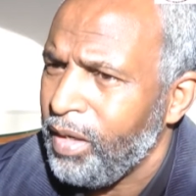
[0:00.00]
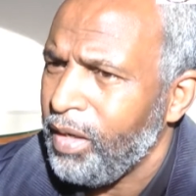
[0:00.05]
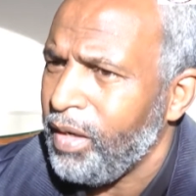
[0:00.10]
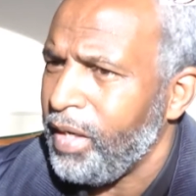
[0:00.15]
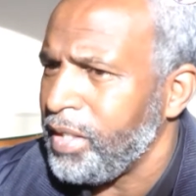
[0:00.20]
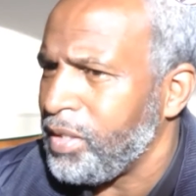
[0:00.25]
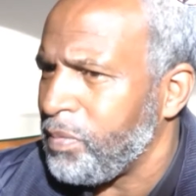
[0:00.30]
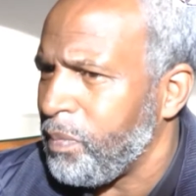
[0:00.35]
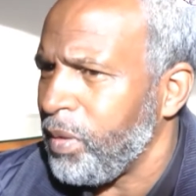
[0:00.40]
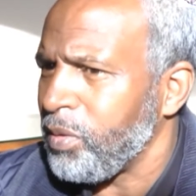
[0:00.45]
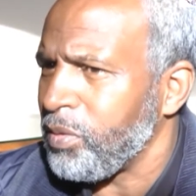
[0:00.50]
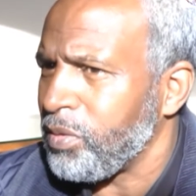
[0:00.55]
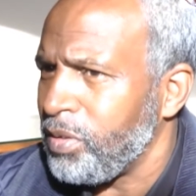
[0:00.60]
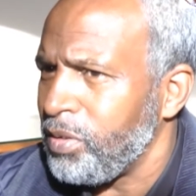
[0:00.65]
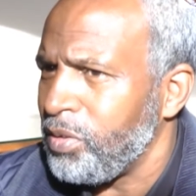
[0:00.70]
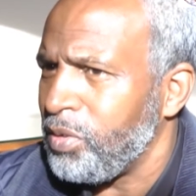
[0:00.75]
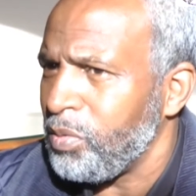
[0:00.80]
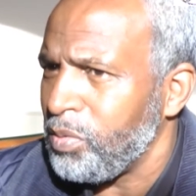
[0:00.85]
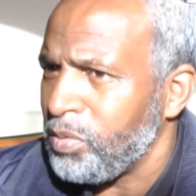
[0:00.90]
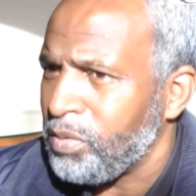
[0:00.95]
I spoke
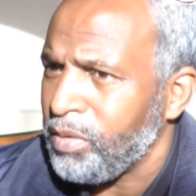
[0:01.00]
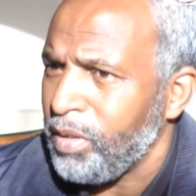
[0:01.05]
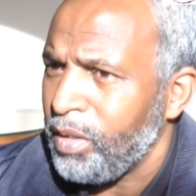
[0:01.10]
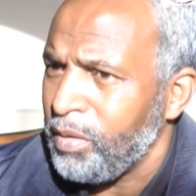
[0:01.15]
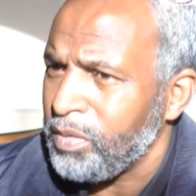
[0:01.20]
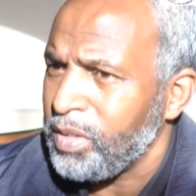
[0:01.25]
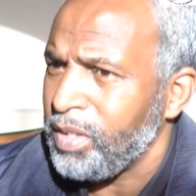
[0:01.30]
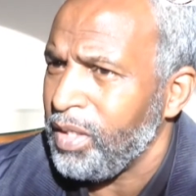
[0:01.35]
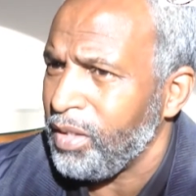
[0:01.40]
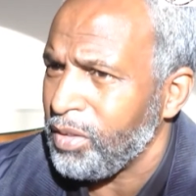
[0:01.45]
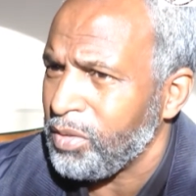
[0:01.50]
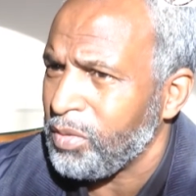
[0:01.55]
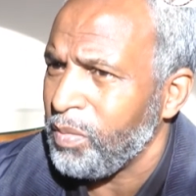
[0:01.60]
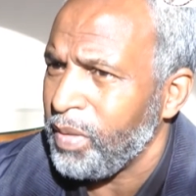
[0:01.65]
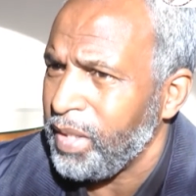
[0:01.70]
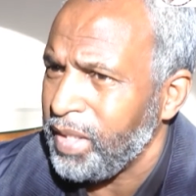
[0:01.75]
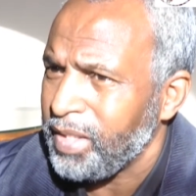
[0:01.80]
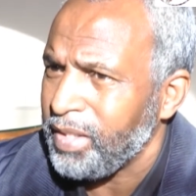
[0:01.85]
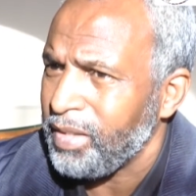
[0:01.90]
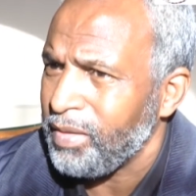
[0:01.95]
to George Groves last
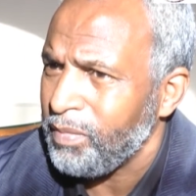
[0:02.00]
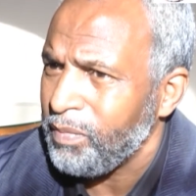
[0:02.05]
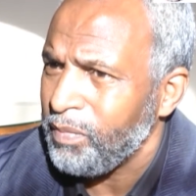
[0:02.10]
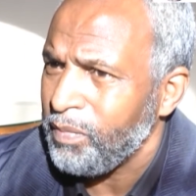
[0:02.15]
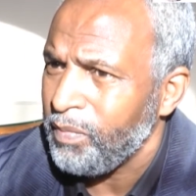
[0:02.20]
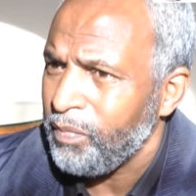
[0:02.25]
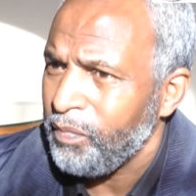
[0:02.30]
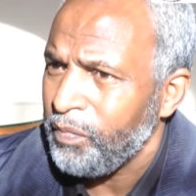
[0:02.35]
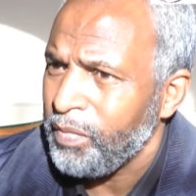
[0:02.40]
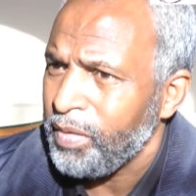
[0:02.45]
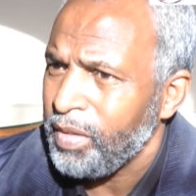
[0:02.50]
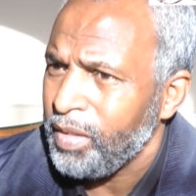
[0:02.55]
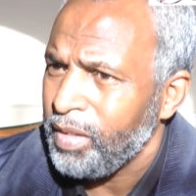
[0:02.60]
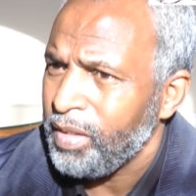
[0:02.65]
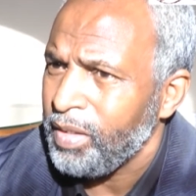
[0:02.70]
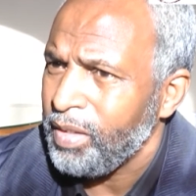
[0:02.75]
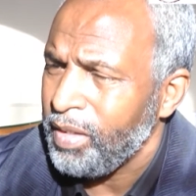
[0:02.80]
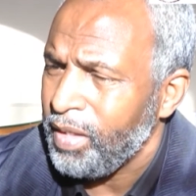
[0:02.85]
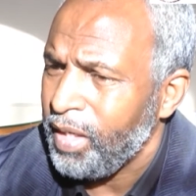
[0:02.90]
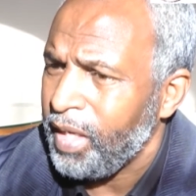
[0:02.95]
week
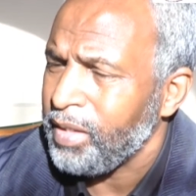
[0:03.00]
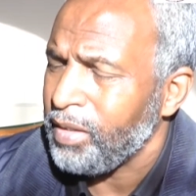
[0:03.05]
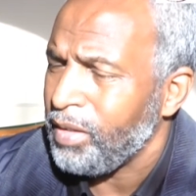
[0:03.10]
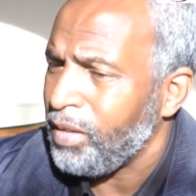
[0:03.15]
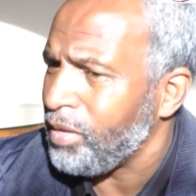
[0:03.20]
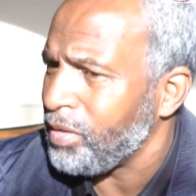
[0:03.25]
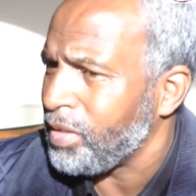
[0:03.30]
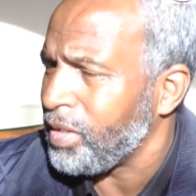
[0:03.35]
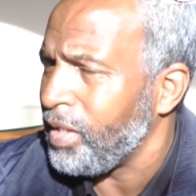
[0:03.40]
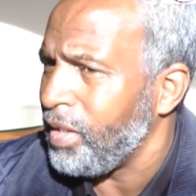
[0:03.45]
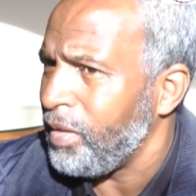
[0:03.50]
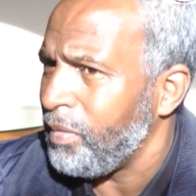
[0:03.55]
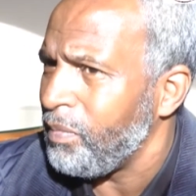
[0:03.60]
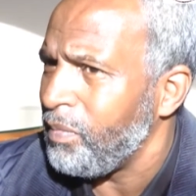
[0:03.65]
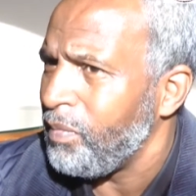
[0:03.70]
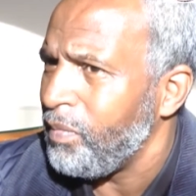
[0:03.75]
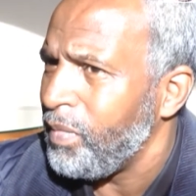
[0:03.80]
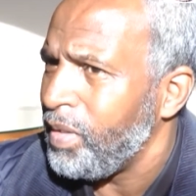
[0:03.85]
and asked him